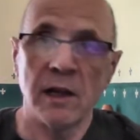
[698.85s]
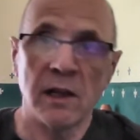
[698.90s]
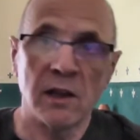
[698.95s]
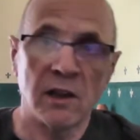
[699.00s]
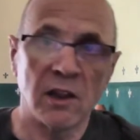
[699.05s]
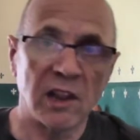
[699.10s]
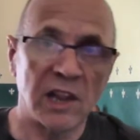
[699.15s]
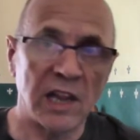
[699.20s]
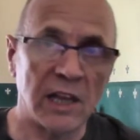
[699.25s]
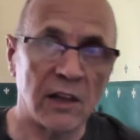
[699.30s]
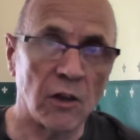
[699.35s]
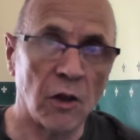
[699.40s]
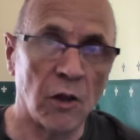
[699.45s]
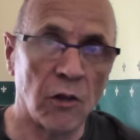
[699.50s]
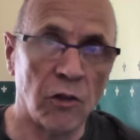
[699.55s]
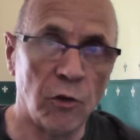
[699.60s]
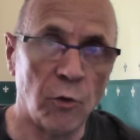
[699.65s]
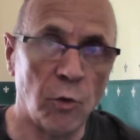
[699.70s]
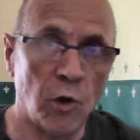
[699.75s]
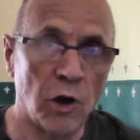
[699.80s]
sit
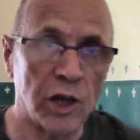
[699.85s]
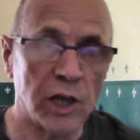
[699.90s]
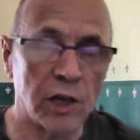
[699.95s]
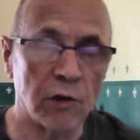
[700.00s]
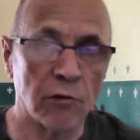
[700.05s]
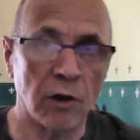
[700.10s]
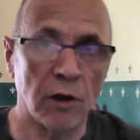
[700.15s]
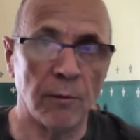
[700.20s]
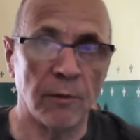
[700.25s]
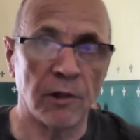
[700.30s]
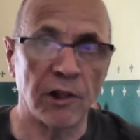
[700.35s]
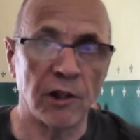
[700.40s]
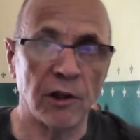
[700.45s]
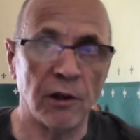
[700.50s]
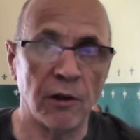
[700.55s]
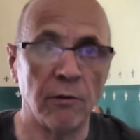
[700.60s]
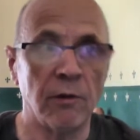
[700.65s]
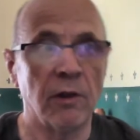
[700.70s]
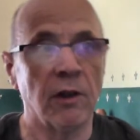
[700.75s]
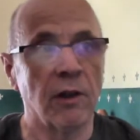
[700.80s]
on the Y
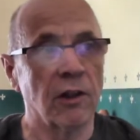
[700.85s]
chromosome.